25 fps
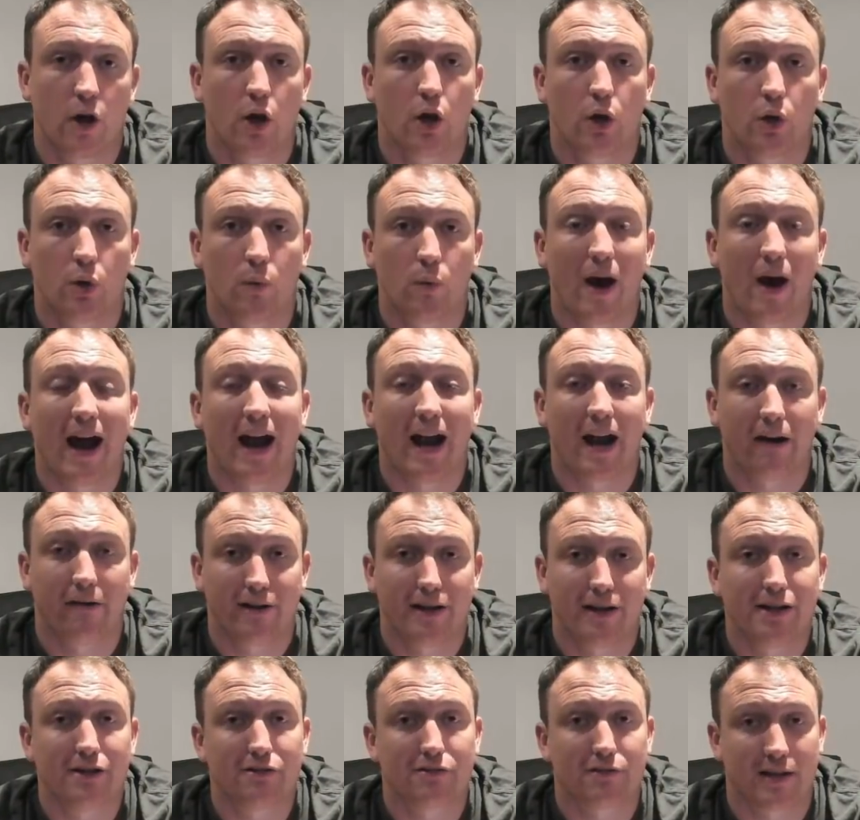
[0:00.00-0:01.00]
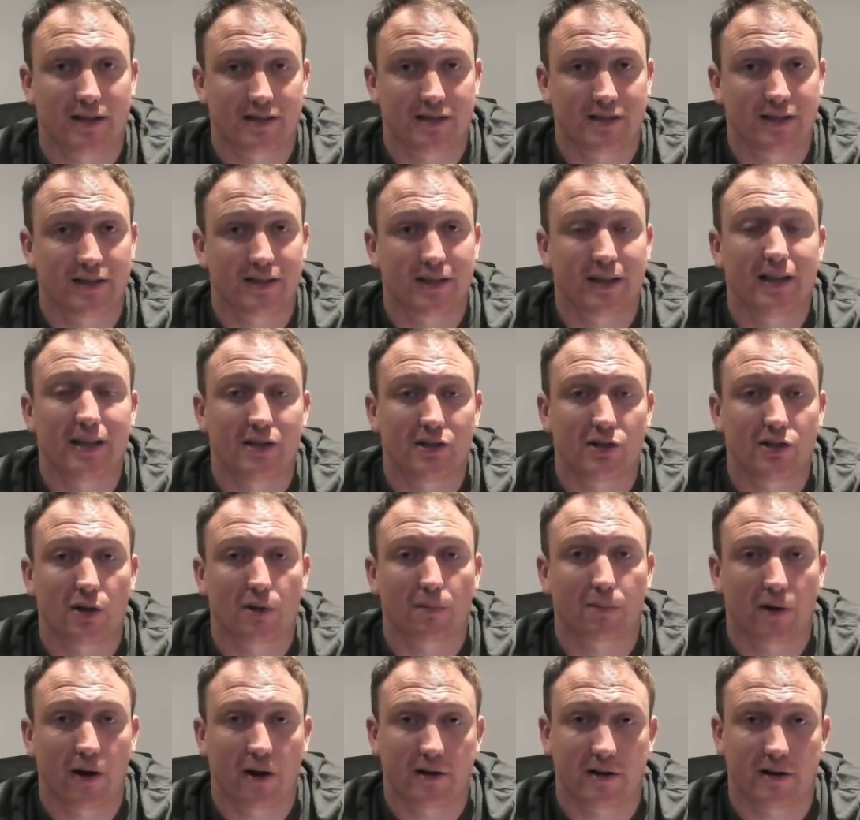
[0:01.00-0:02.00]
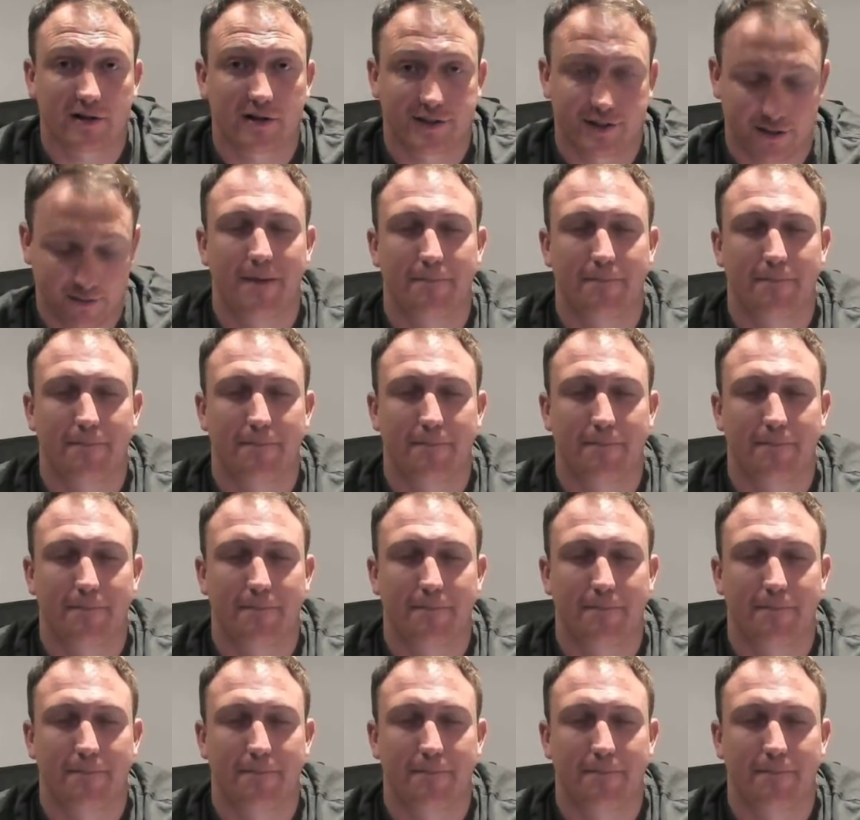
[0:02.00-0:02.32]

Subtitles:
who are interested in your product.